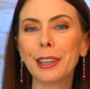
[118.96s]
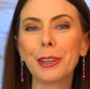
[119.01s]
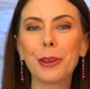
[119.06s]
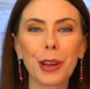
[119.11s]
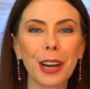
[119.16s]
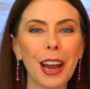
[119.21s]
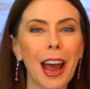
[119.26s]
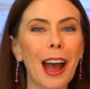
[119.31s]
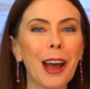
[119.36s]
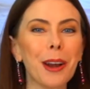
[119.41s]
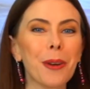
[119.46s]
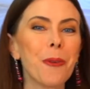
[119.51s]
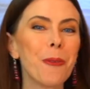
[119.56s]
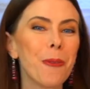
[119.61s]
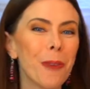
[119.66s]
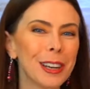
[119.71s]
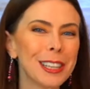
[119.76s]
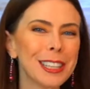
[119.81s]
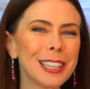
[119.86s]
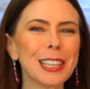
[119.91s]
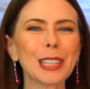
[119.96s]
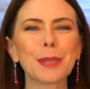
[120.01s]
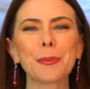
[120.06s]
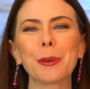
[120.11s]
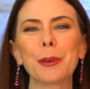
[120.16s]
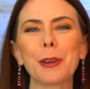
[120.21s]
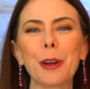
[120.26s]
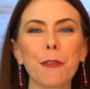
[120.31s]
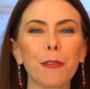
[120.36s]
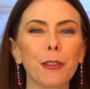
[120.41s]
you can add 1
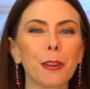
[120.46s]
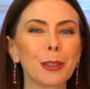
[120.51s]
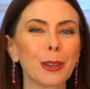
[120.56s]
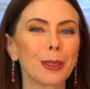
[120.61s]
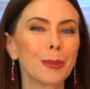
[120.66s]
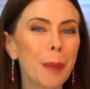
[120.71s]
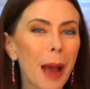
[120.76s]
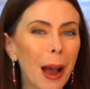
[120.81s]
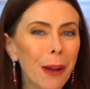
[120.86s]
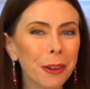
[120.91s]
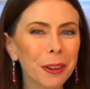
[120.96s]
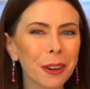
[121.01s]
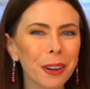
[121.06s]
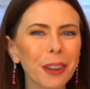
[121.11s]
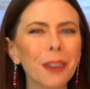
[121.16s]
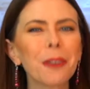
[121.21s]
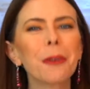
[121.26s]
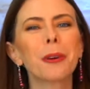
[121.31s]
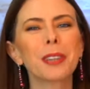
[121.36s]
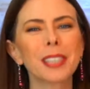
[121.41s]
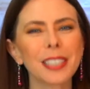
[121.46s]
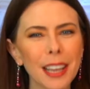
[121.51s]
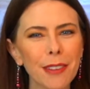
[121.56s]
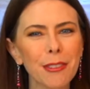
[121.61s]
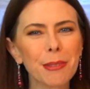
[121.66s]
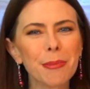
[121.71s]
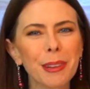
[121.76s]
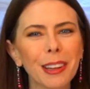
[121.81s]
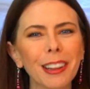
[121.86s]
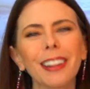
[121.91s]
teaspoon of fructose powder or
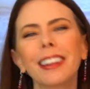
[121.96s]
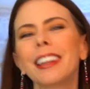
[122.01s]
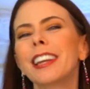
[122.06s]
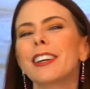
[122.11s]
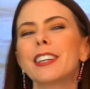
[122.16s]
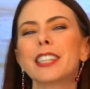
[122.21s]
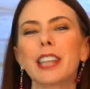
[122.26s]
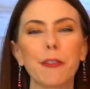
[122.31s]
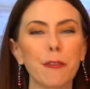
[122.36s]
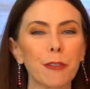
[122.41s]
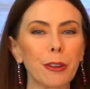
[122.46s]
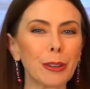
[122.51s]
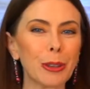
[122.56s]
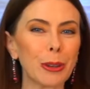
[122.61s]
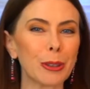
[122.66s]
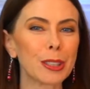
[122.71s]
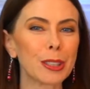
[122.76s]
7 milliliters of fructose